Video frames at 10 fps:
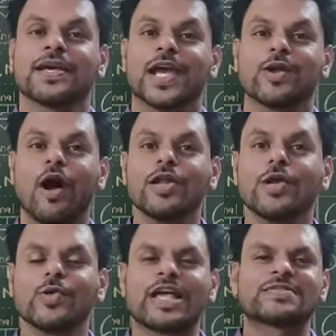In
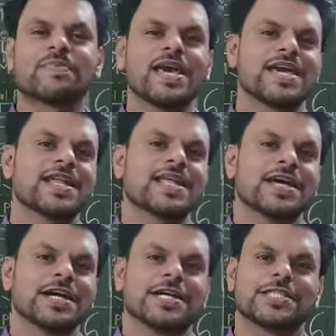order to explain
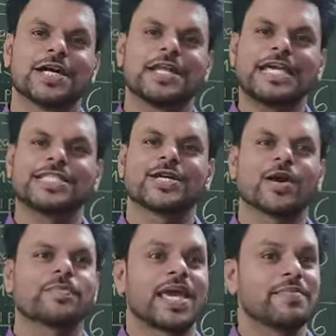the nature
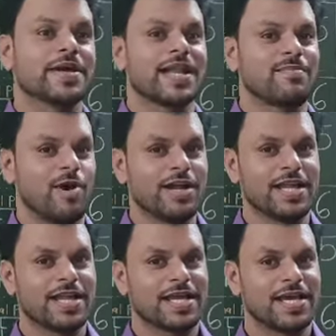of chemical
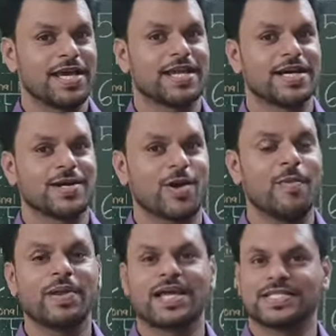bonding in
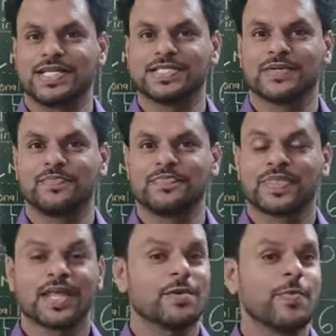complexes,
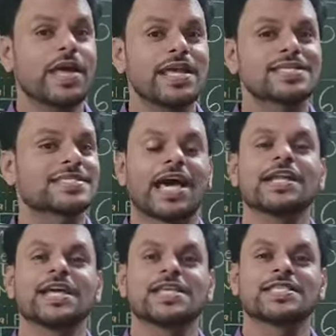various
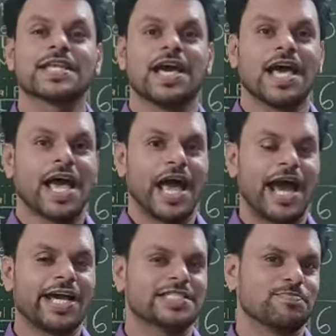scientists
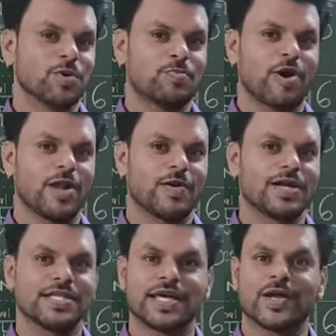has put
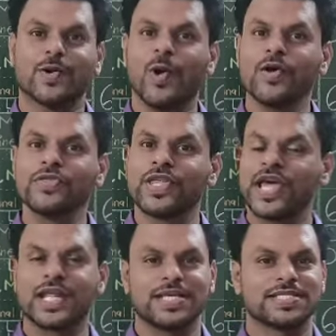forward their own
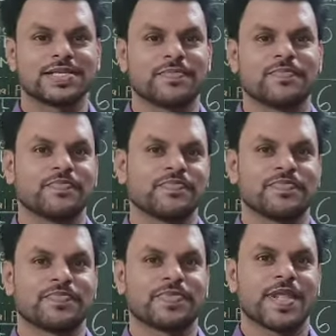theories.
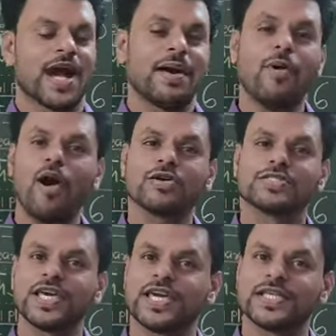Amongst
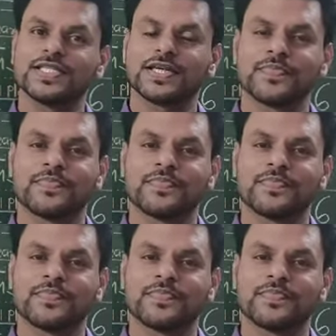these,